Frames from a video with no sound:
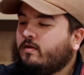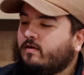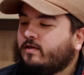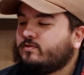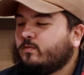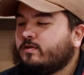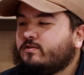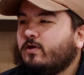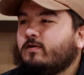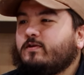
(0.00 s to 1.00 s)
And I just wanted to
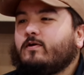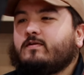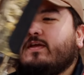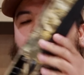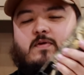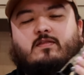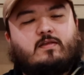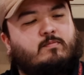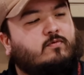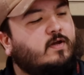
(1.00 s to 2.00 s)
talk to y'all today about
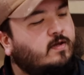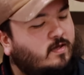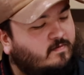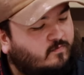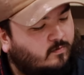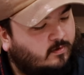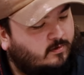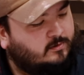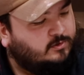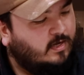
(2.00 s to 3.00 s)
the Beretta
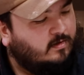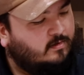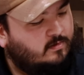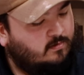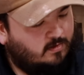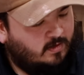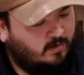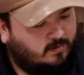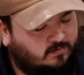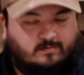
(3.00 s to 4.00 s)
A400 shotgun
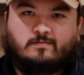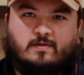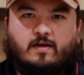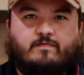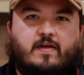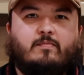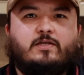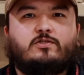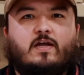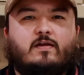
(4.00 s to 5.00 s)
and its kind of family
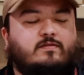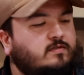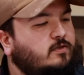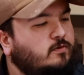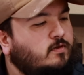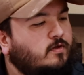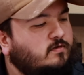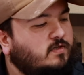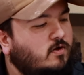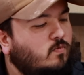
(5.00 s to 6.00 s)
of shotguns, including the
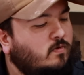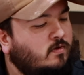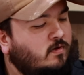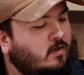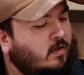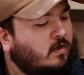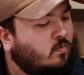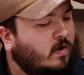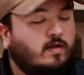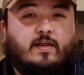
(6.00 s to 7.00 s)
1301, and
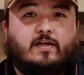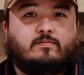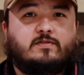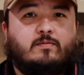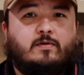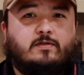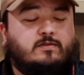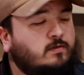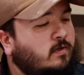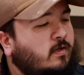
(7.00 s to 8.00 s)
why I like them so
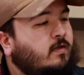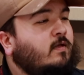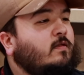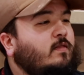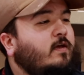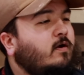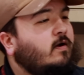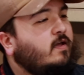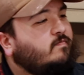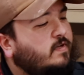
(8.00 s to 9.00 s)
much. They are
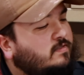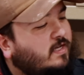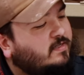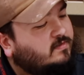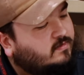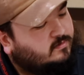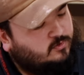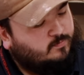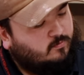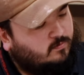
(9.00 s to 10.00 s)
a fantastic,
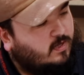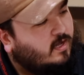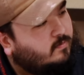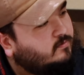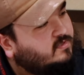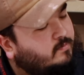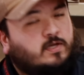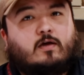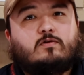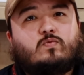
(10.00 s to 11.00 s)
super reliable
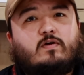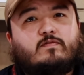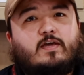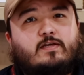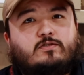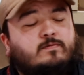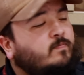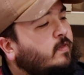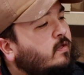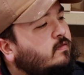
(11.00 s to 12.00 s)
semi-auto 12 gauge.
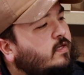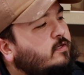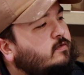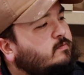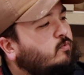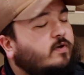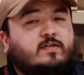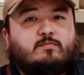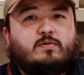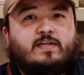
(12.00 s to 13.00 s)
They use
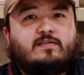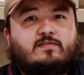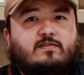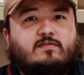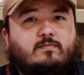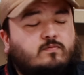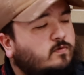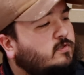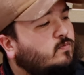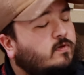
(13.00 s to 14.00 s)
Beretta's blink system,
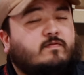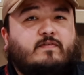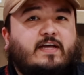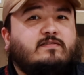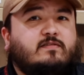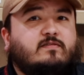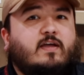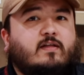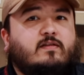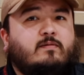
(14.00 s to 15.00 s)
which is one of the fastest
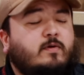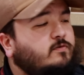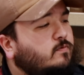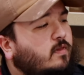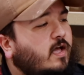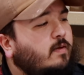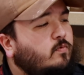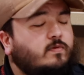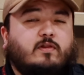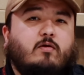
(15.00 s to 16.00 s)
cycling and most reliable
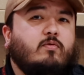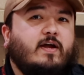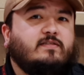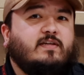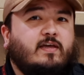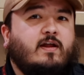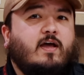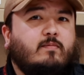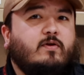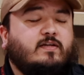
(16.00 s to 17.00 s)
with low brass and
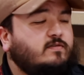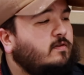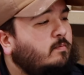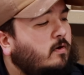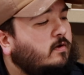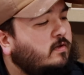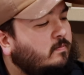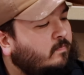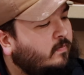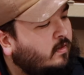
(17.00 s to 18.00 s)
high brass on the market.
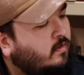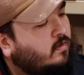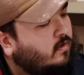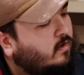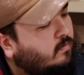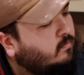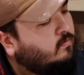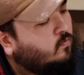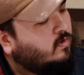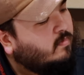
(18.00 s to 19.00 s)
One
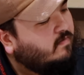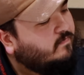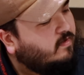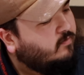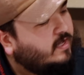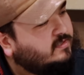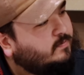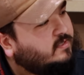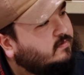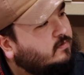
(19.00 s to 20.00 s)
of my favorite
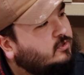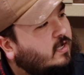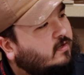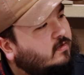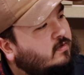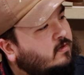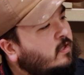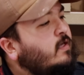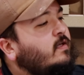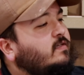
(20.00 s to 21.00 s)
aspects of the shotgun
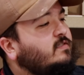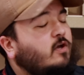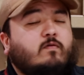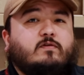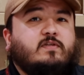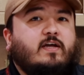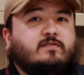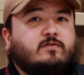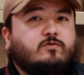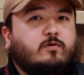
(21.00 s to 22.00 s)
is the
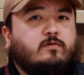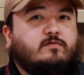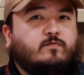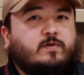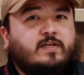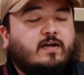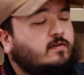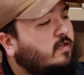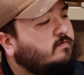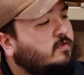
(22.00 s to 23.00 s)
oversized controls for when you got
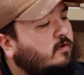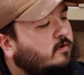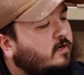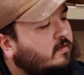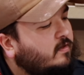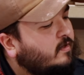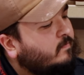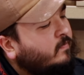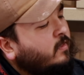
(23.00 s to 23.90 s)
gloves on or anything.